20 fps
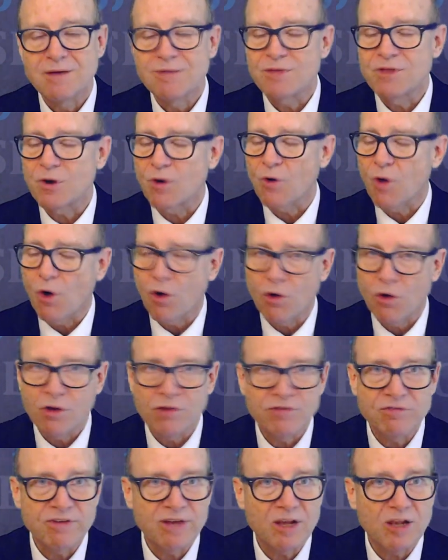They're all
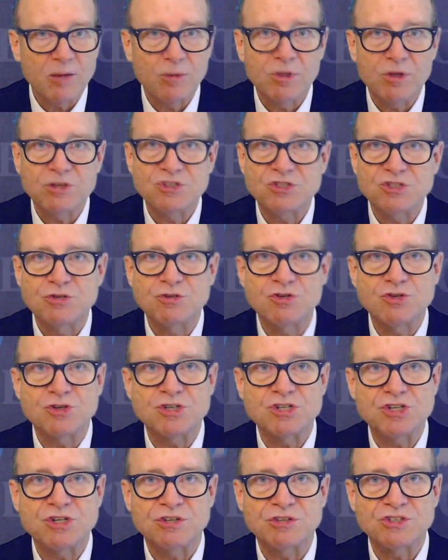available as
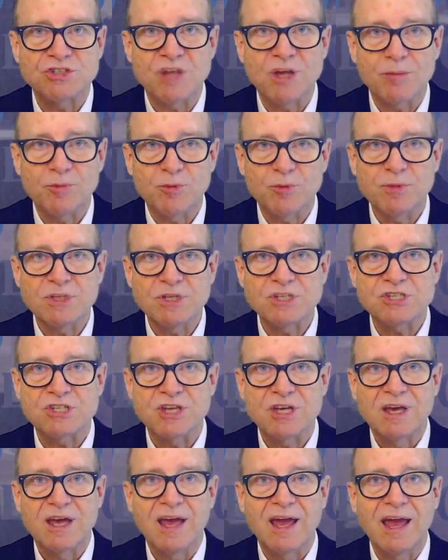nutritional supplements,
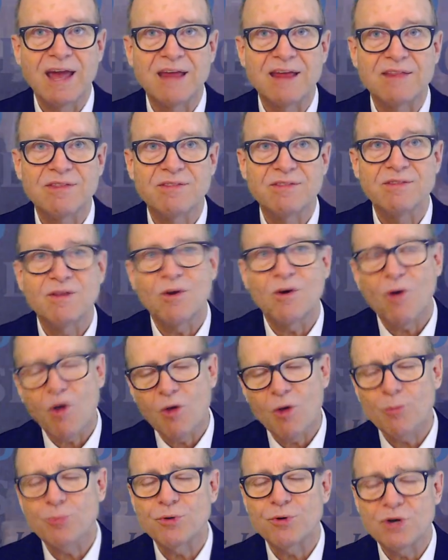and they're
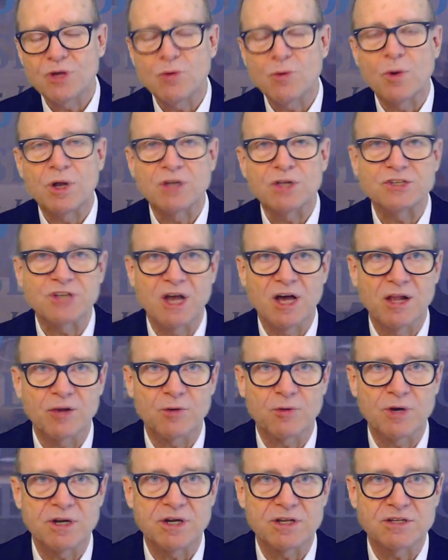all pretty well
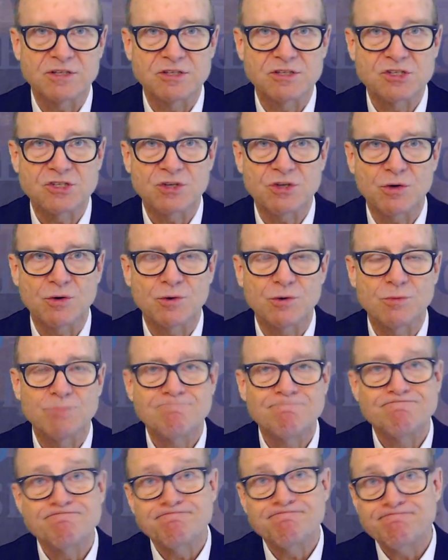tolerated, so
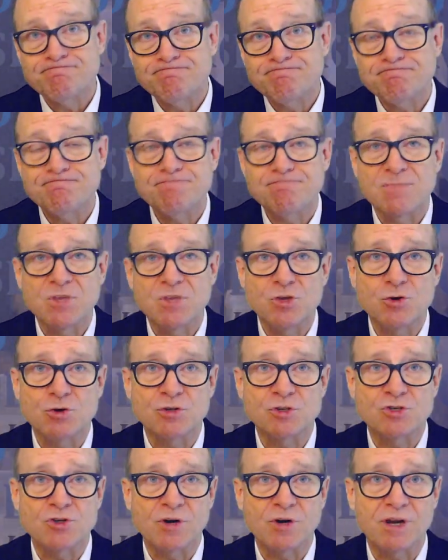you
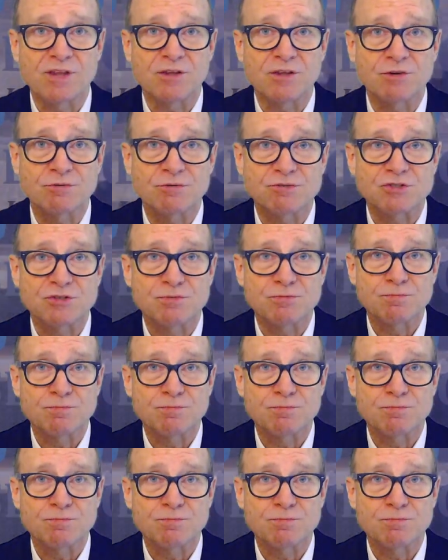could try those.